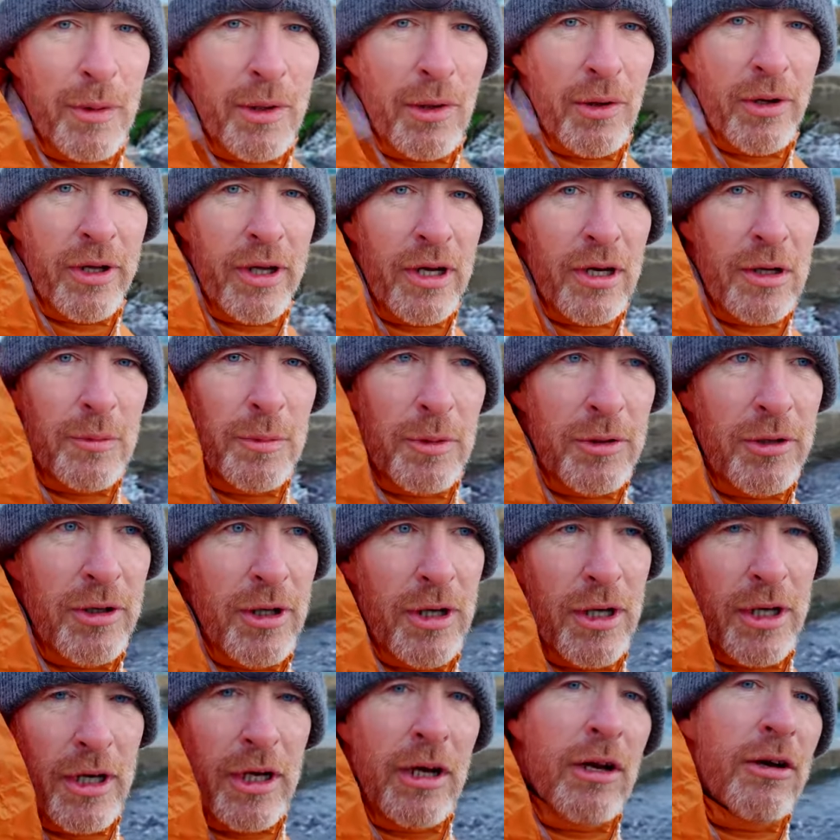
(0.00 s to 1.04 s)
below here. But
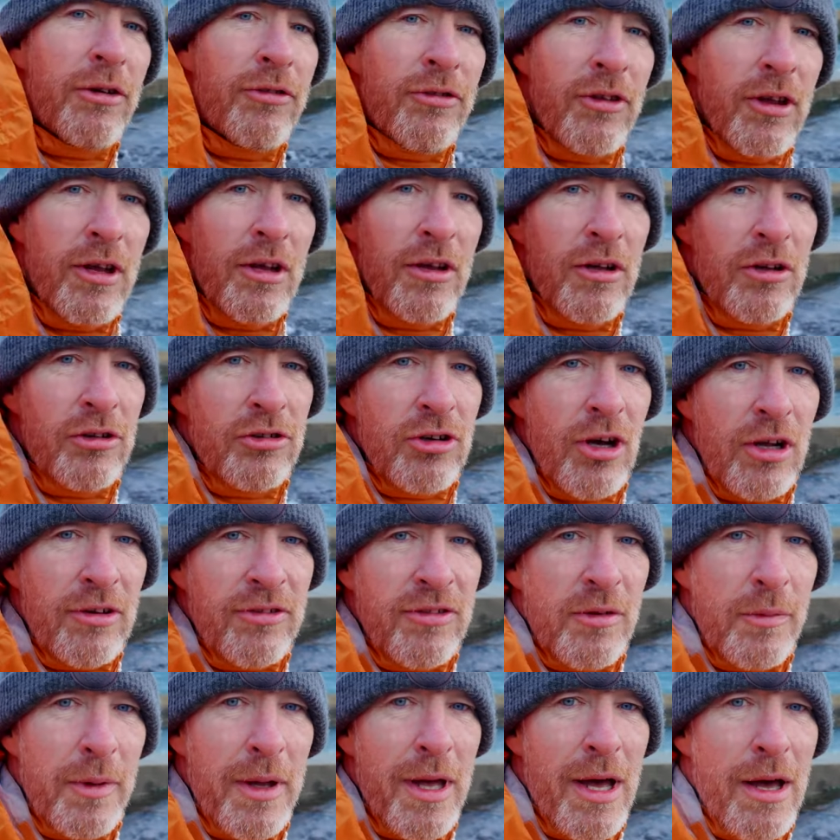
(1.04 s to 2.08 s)
here's the
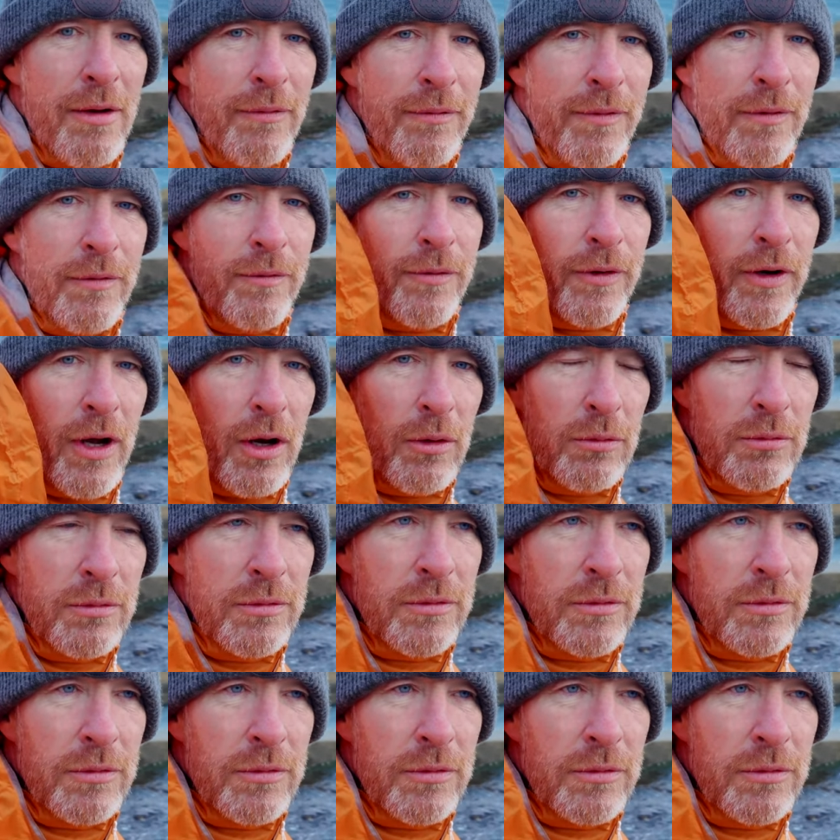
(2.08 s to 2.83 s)
shots that we have for now.